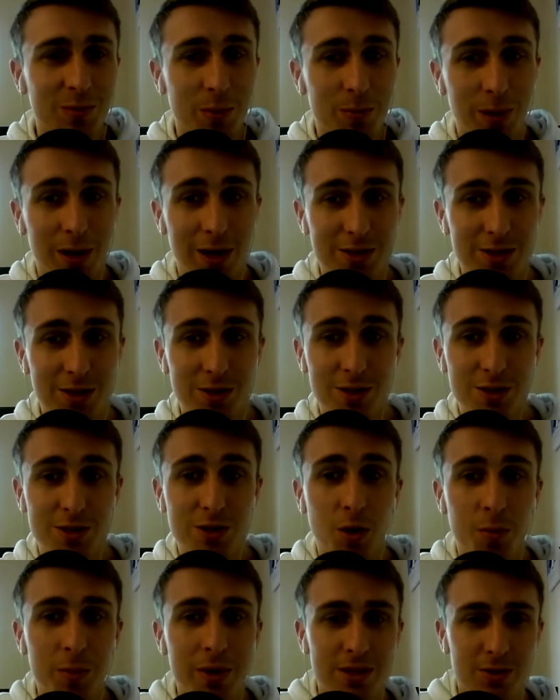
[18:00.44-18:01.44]
that players can just
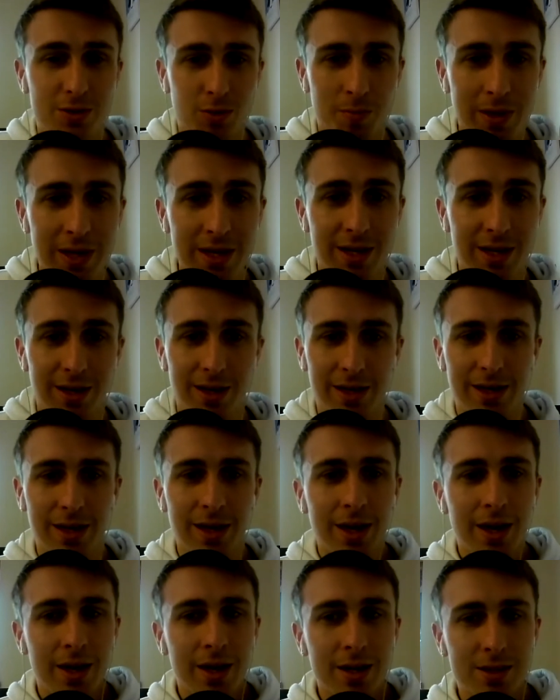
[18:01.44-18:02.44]
come into immediately.
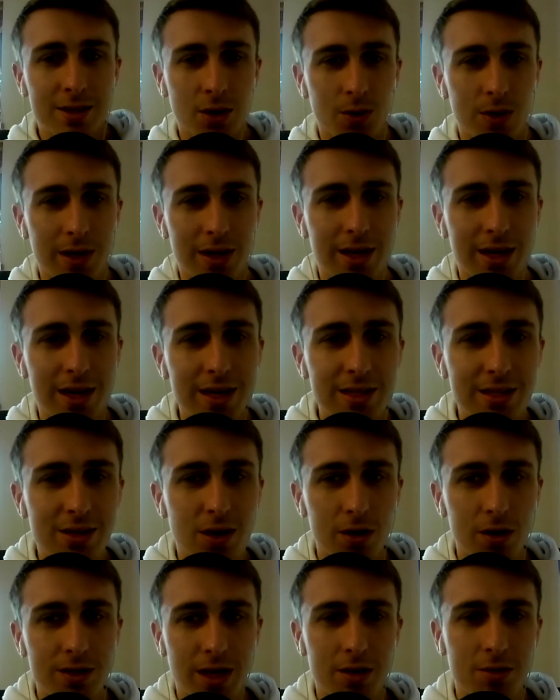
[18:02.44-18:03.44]
So he's
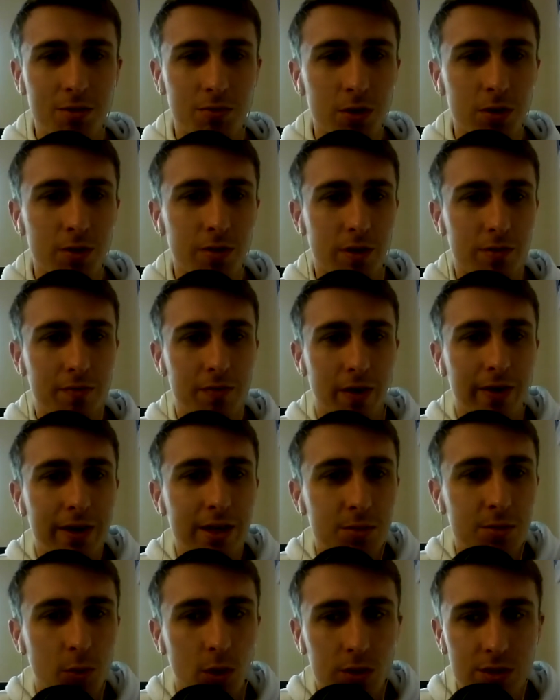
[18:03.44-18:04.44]
gone down the route of a very
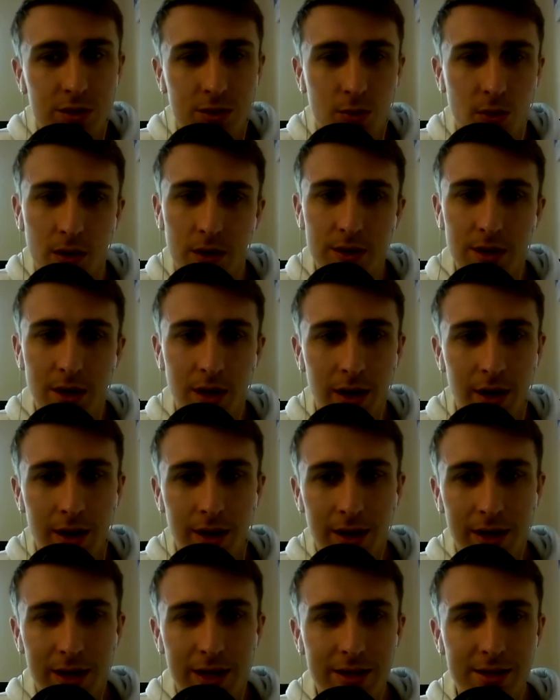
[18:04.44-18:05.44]
small squad.
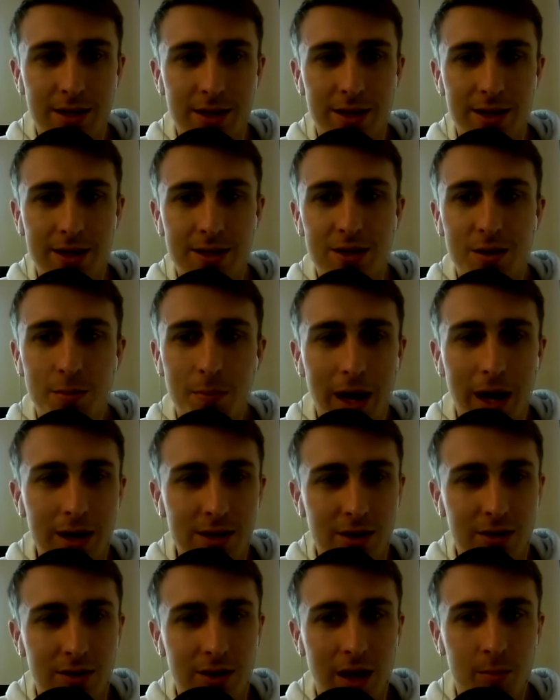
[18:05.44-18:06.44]
His
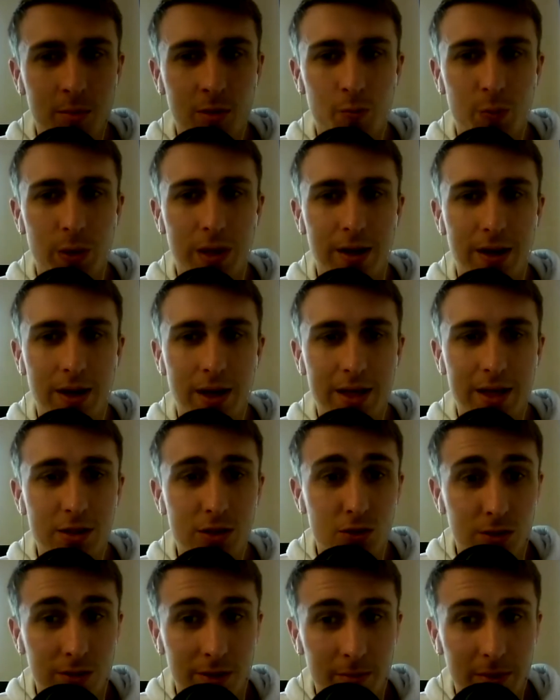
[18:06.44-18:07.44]
demands on them have been
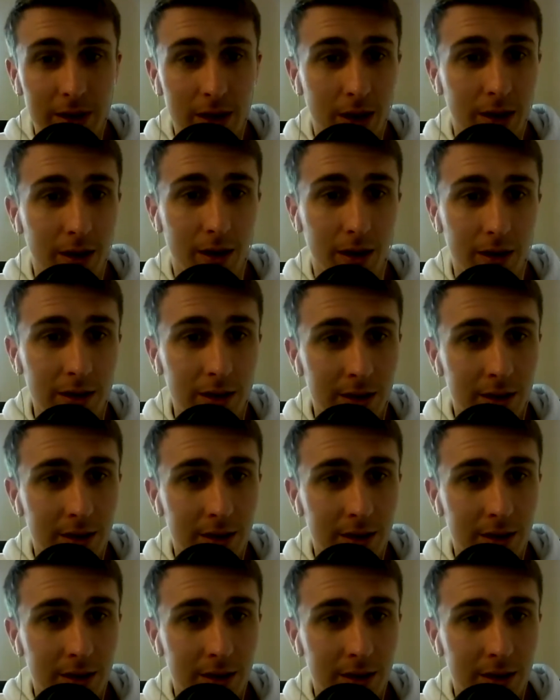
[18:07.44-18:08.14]
extremely high.